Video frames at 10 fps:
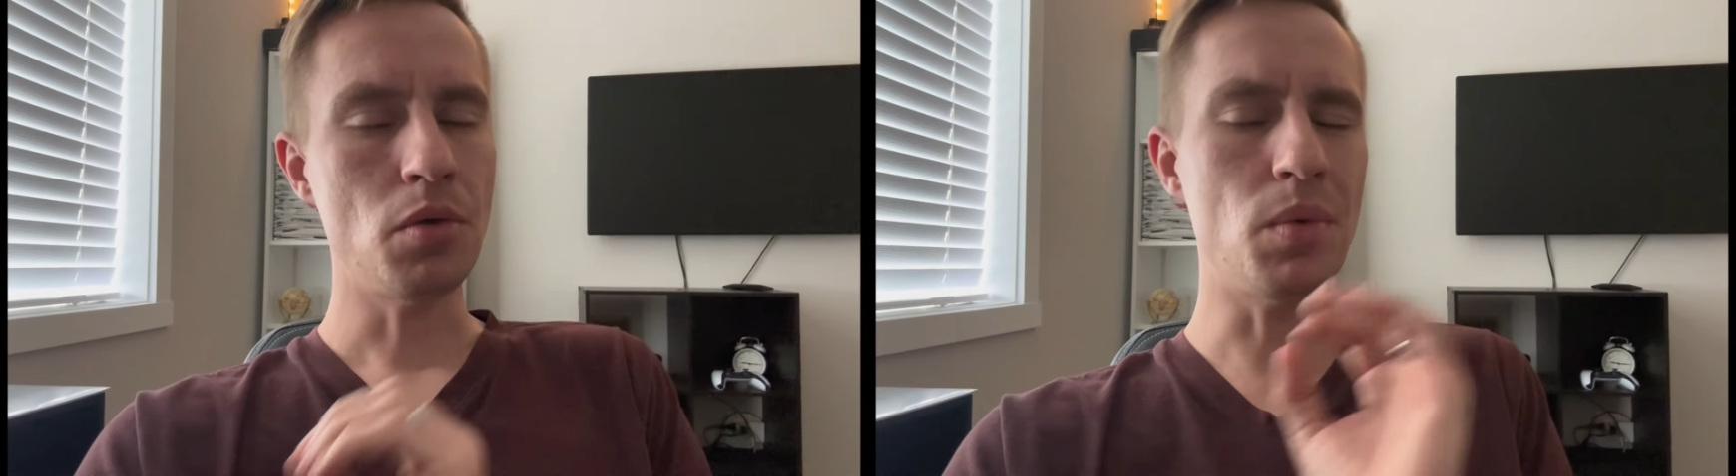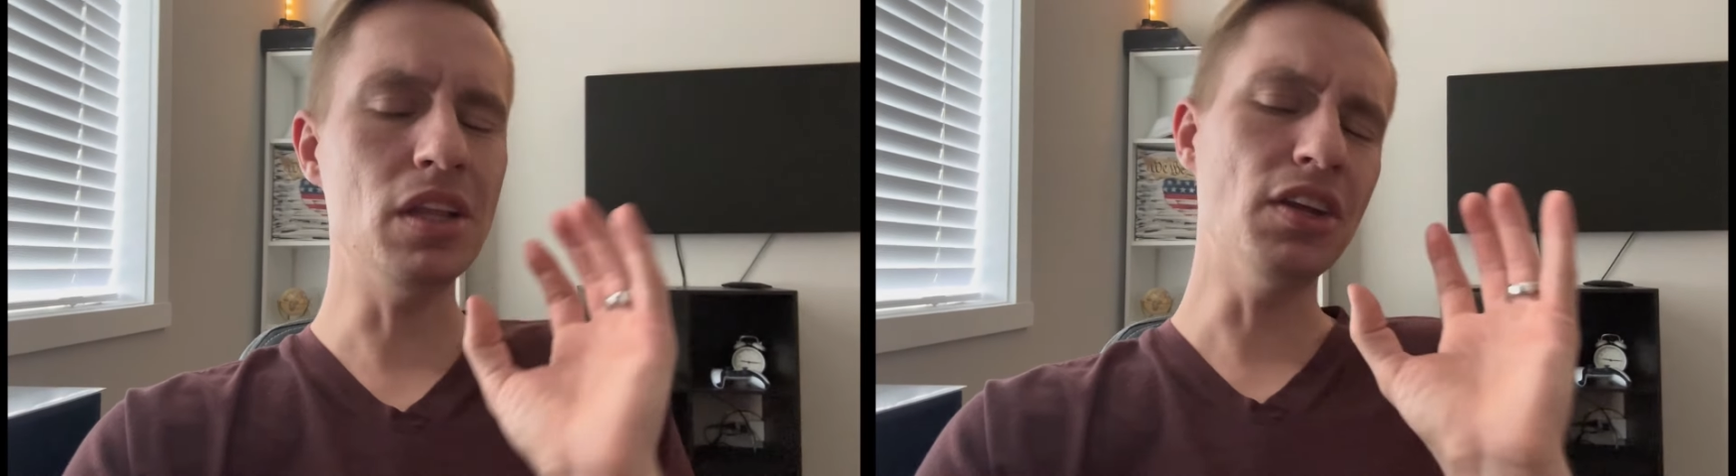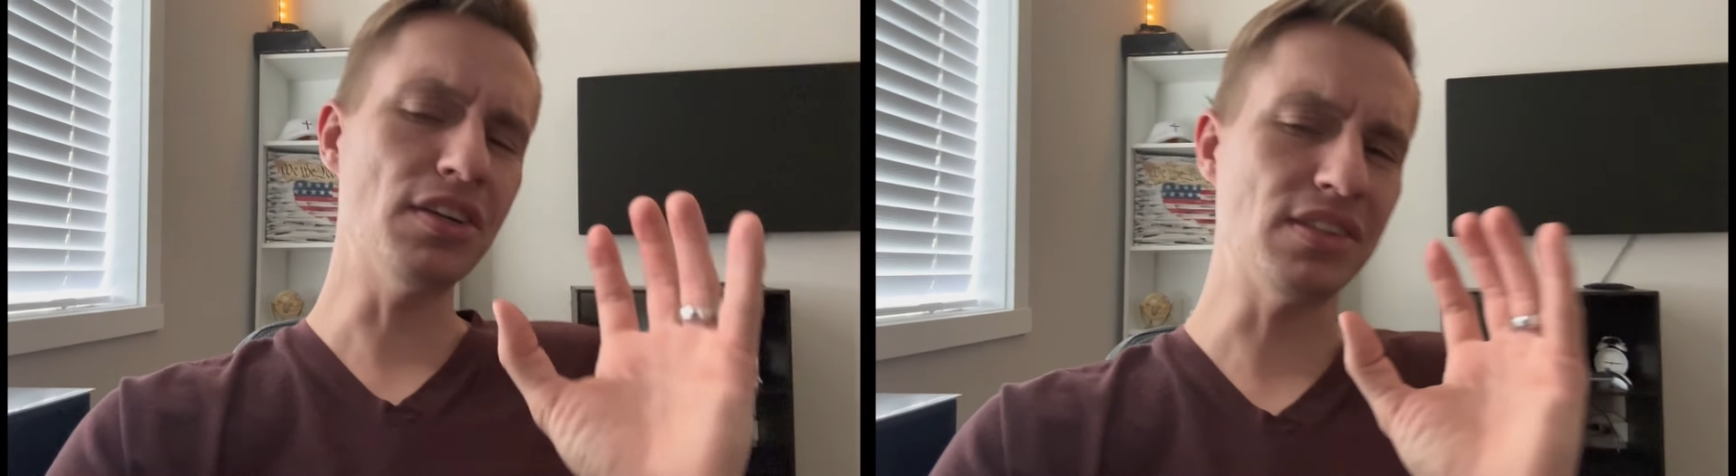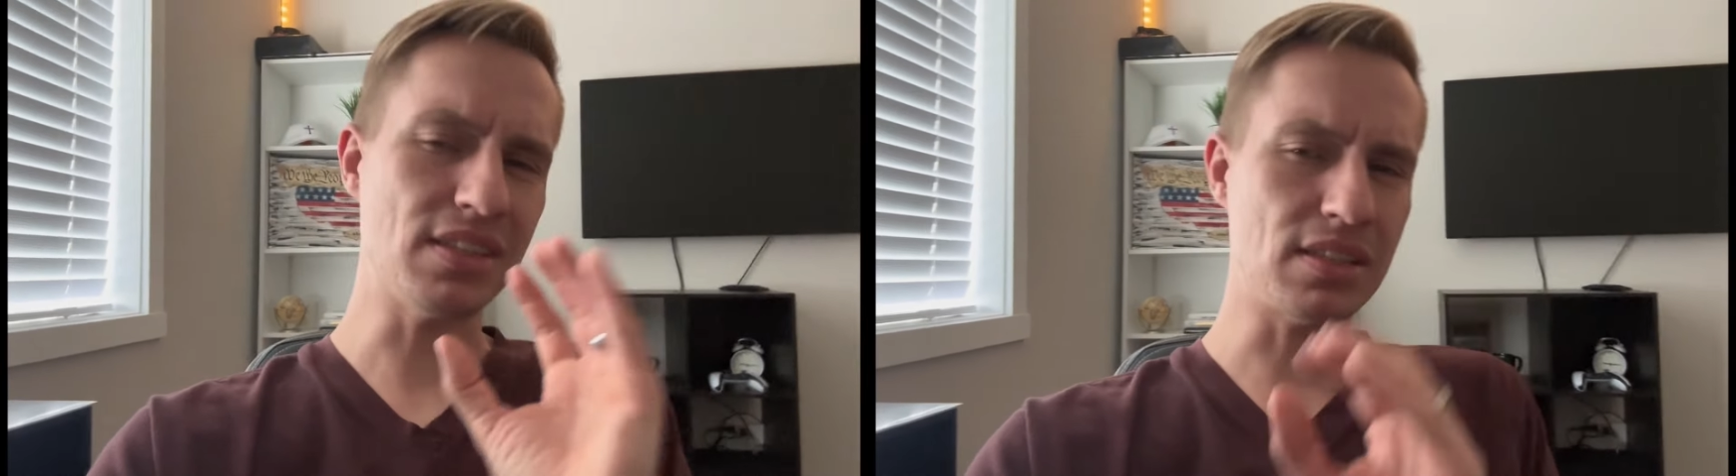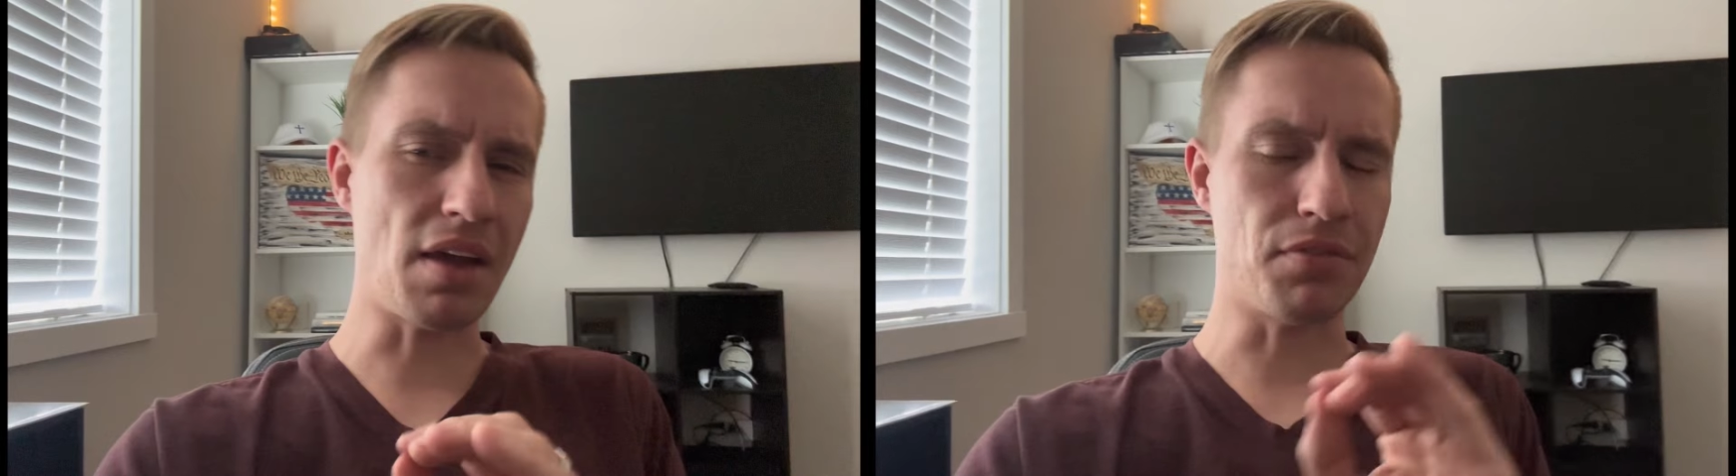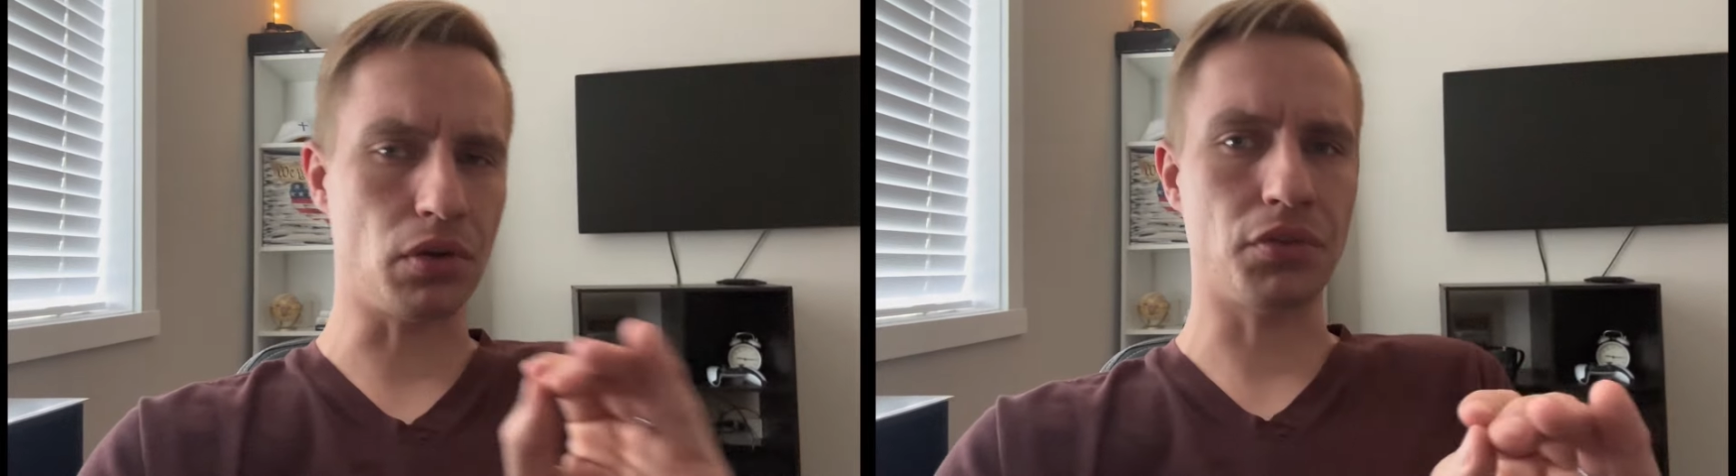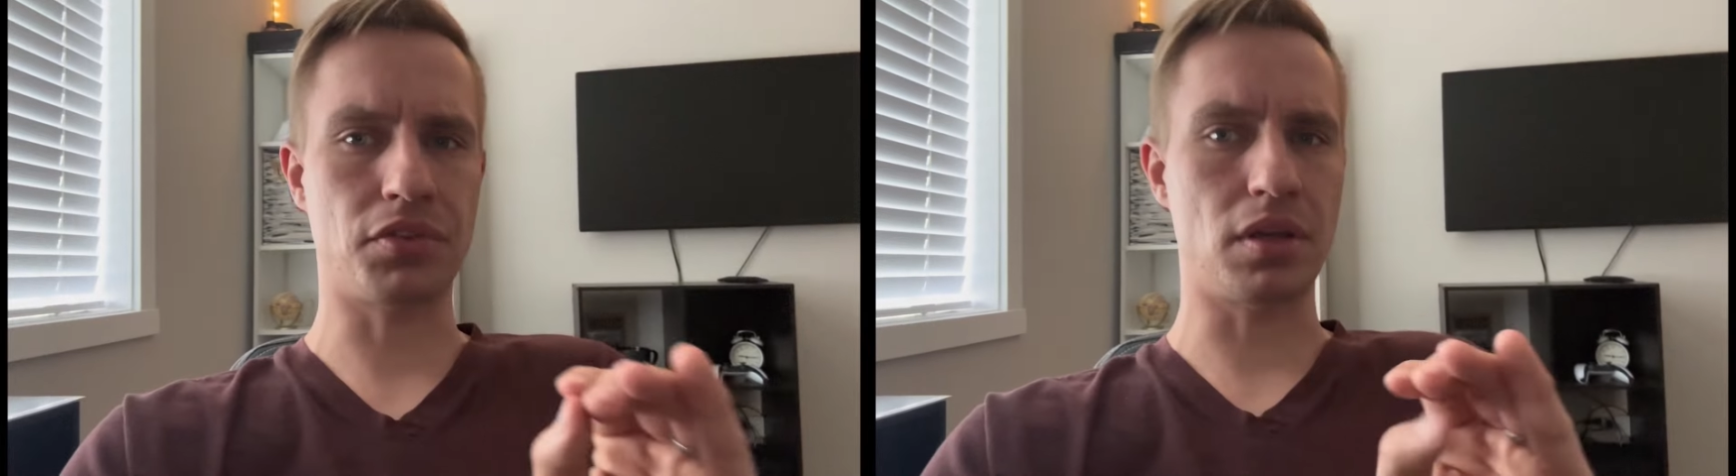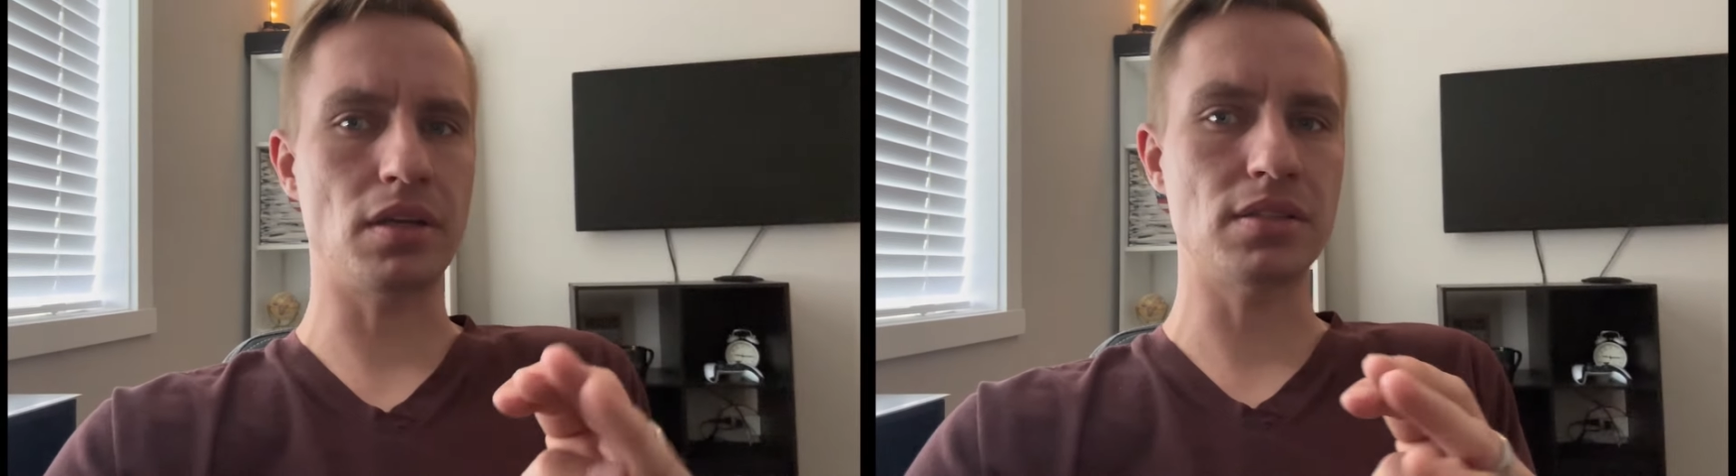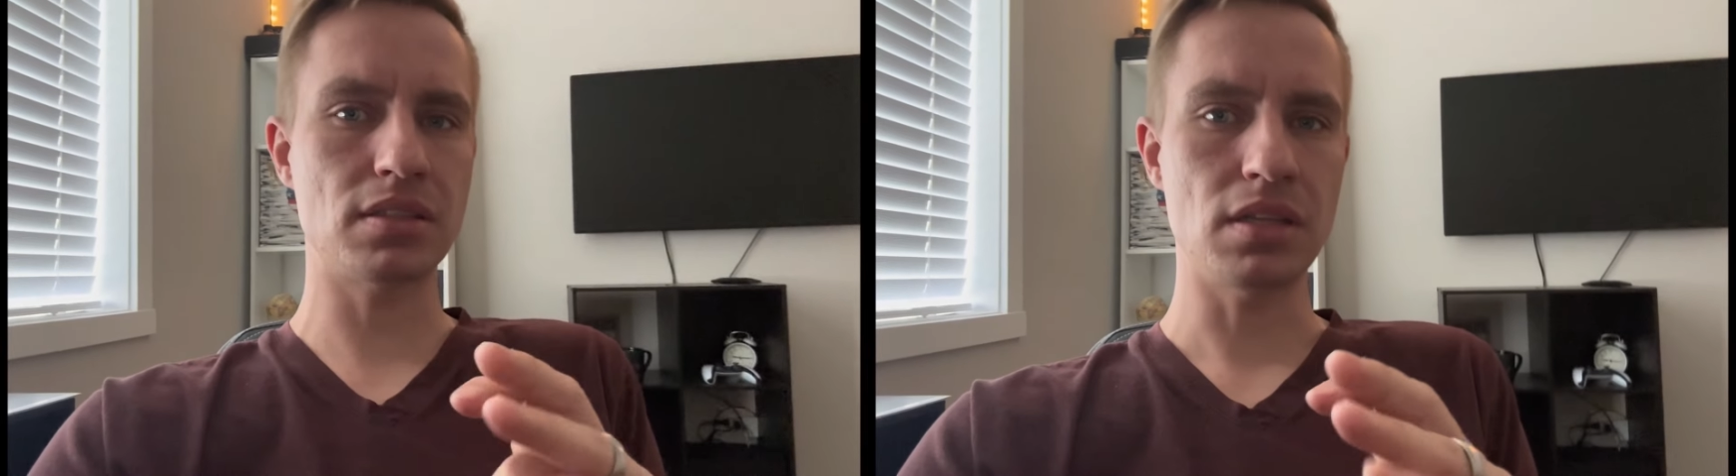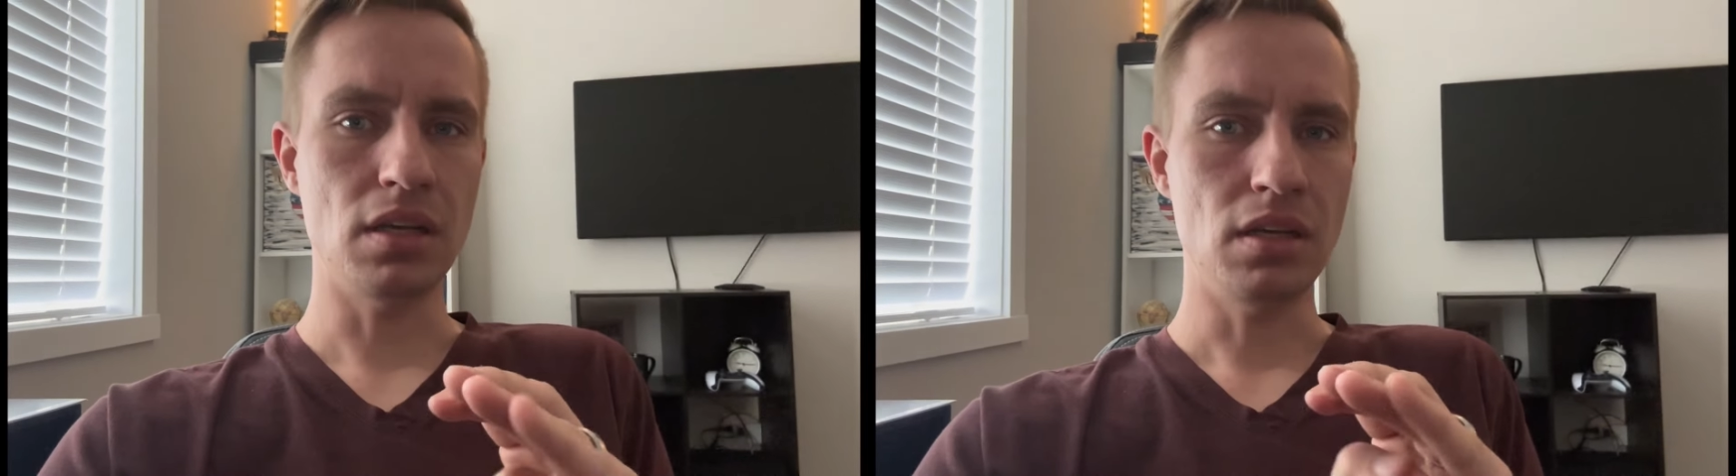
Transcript: We learned several things,